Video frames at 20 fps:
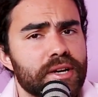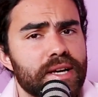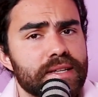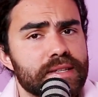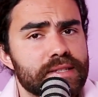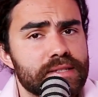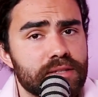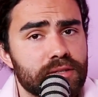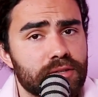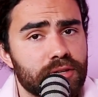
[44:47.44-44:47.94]
Okay,
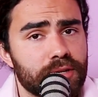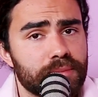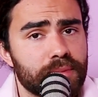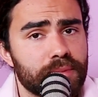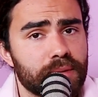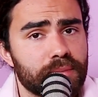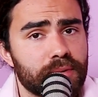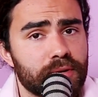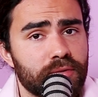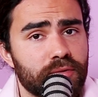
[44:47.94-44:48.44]
this is going to
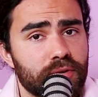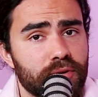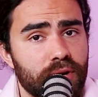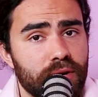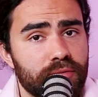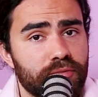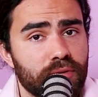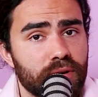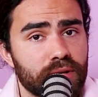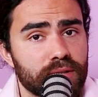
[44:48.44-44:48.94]
be a bit of a
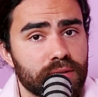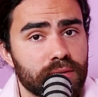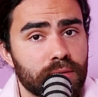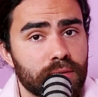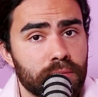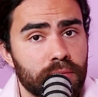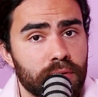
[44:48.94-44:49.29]
rough one.